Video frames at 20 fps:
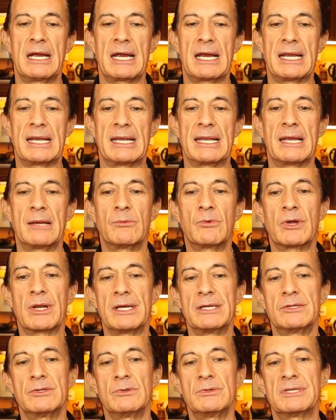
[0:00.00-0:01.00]
And then what
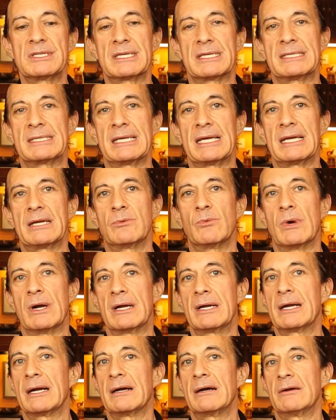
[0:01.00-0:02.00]
I do is I take
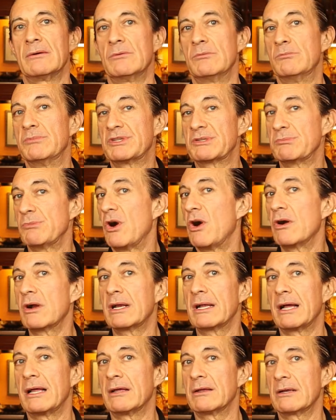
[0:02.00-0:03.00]
one
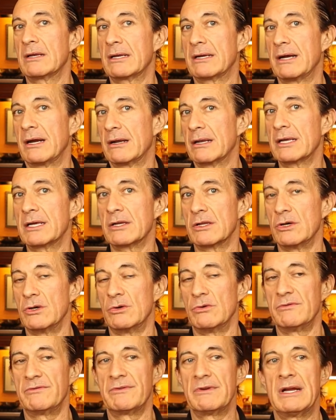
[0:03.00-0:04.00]
small garlic
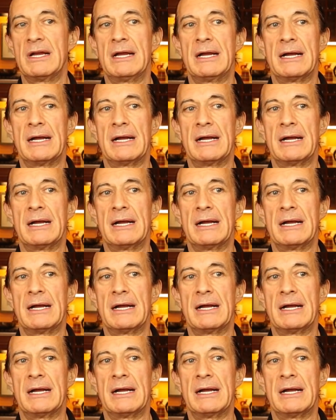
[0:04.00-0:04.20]
clove,